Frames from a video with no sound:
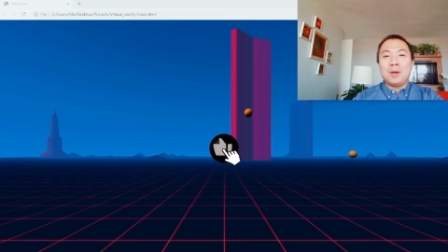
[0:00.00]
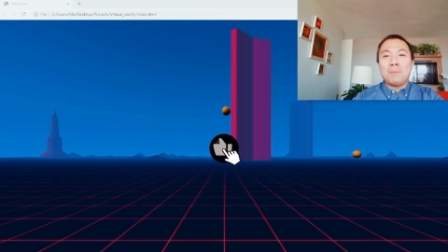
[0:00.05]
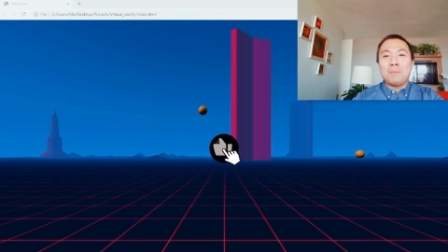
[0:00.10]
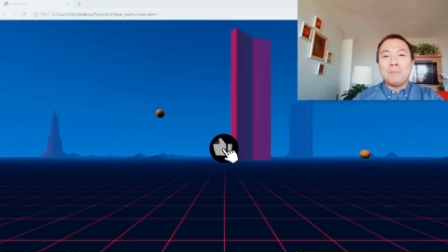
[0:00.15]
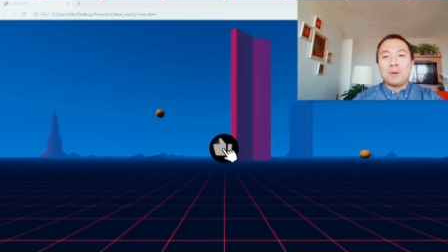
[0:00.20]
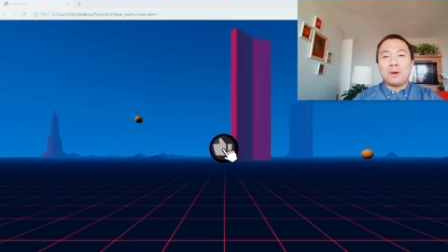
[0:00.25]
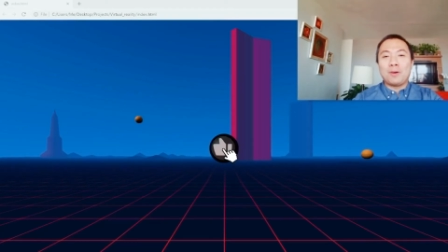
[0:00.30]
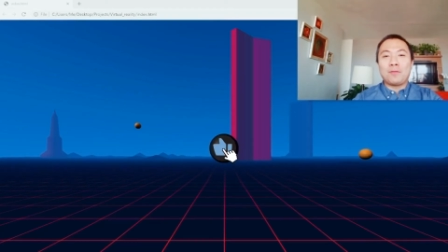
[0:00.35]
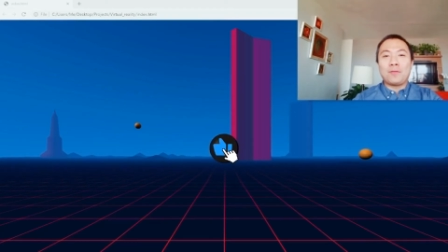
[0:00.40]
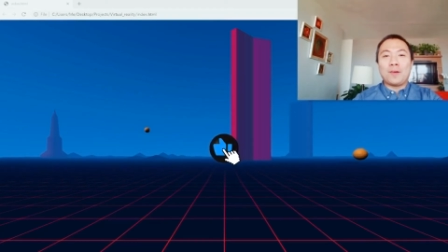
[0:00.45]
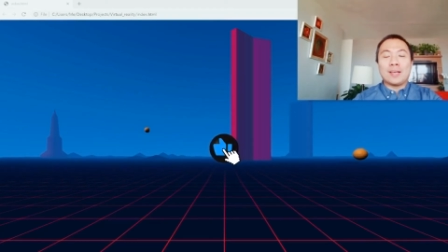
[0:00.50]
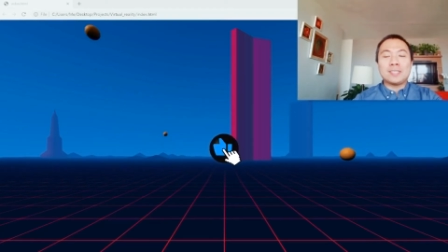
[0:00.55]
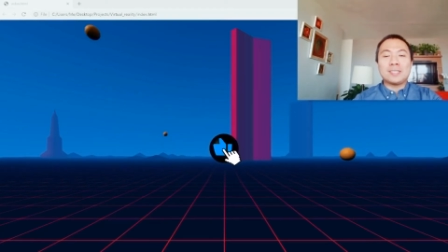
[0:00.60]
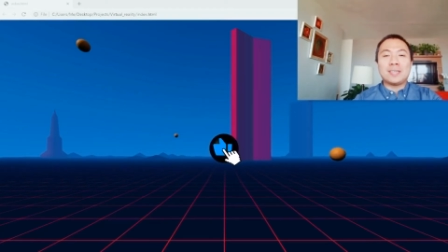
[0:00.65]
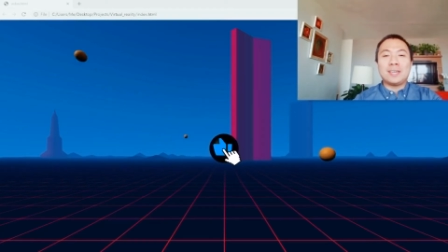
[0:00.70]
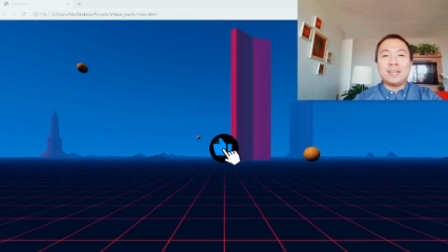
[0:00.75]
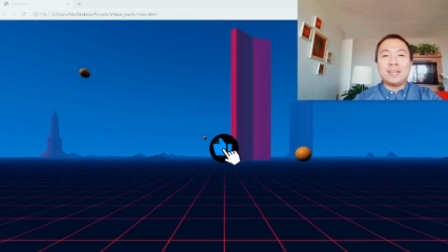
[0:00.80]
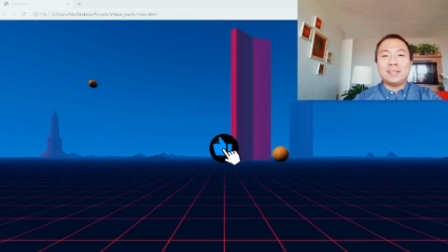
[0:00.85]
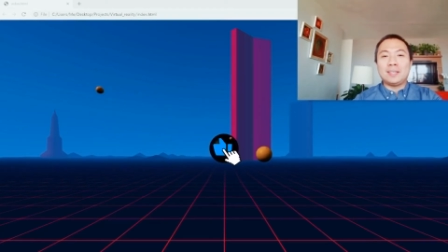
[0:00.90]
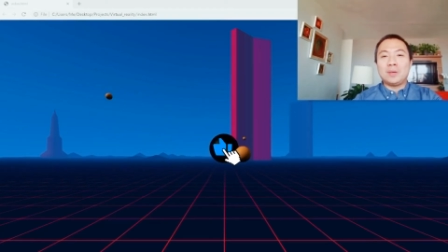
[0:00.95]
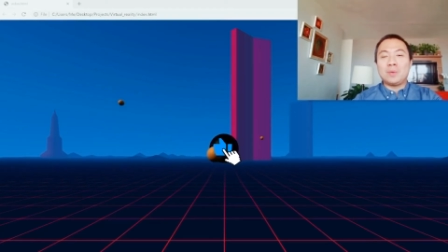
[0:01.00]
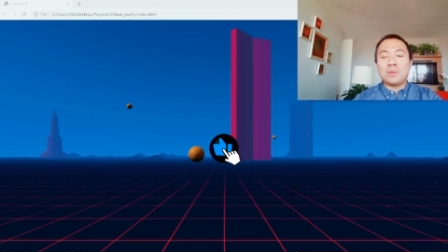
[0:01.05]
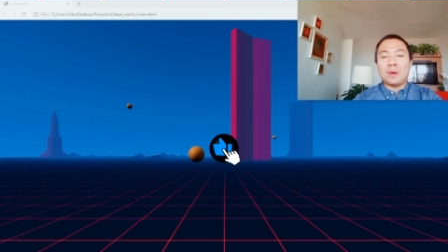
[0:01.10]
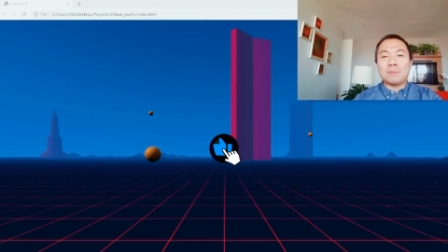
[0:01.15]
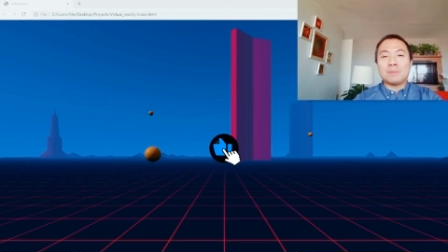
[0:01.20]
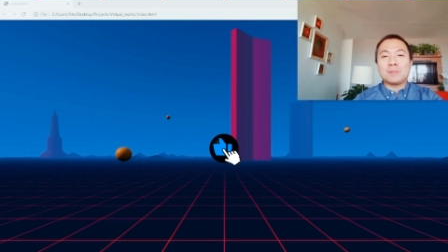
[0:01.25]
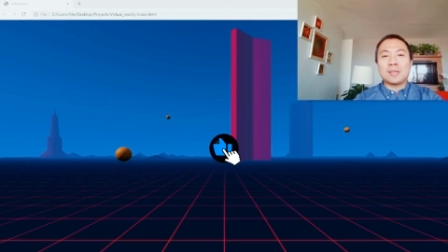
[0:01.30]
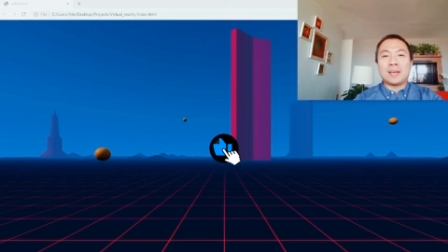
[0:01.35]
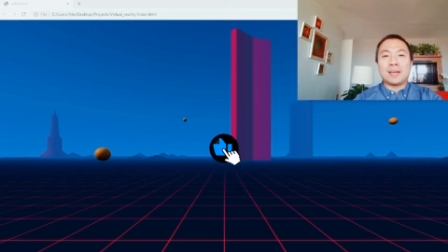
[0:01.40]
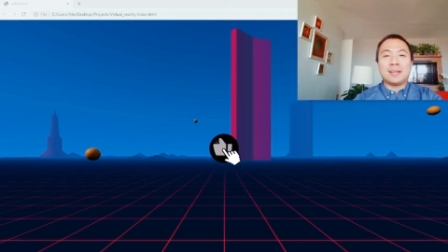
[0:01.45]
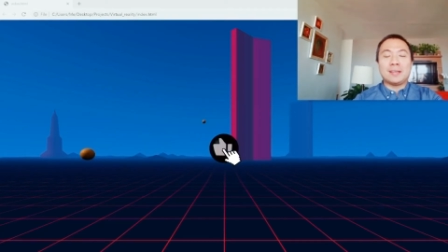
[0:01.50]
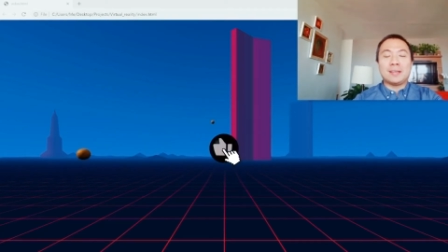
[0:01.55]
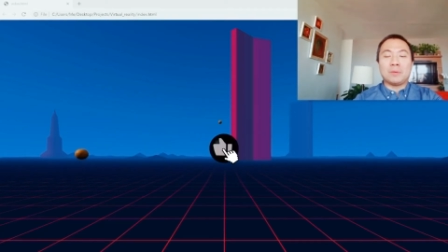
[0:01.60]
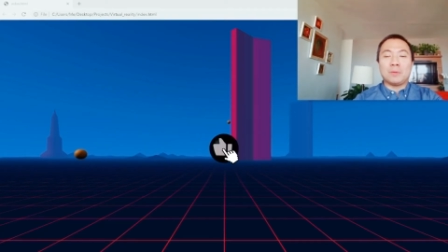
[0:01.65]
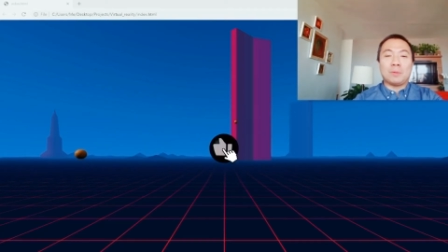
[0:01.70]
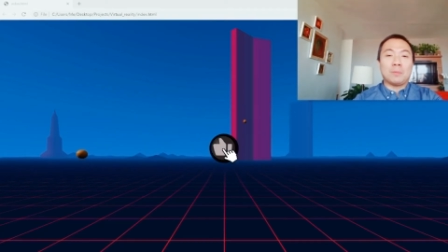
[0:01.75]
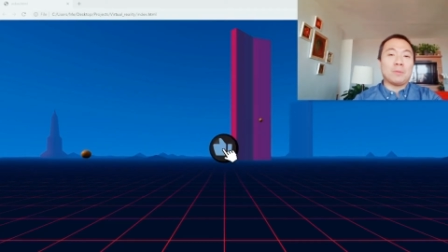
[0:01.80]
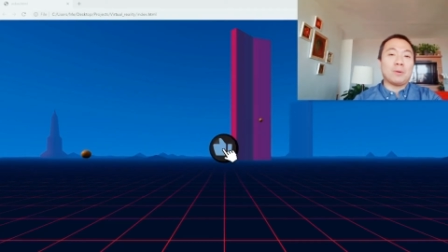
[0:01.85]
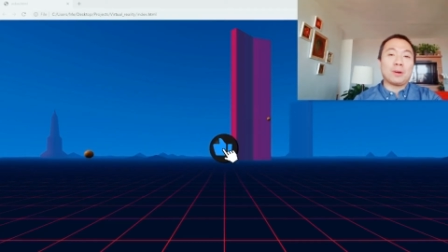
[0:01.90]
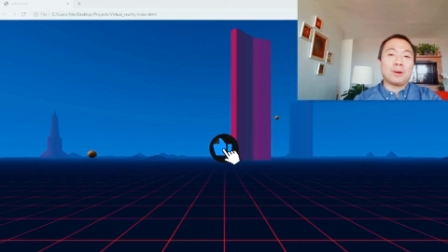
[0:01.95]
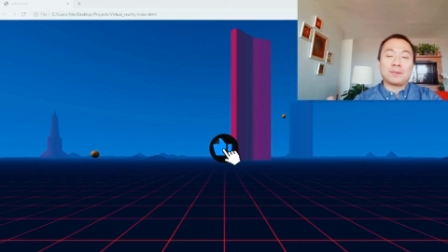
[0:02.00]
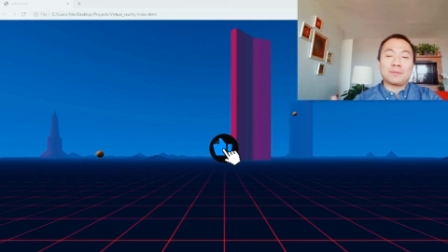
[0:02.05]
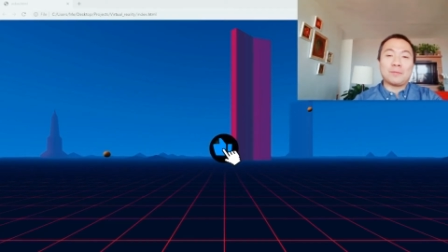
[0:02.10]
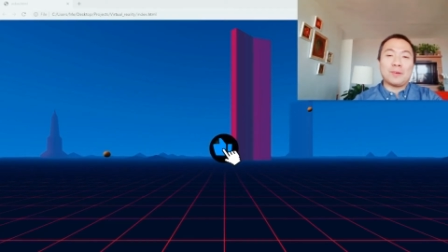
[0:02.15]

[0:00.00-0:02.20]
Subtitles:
more fascinating more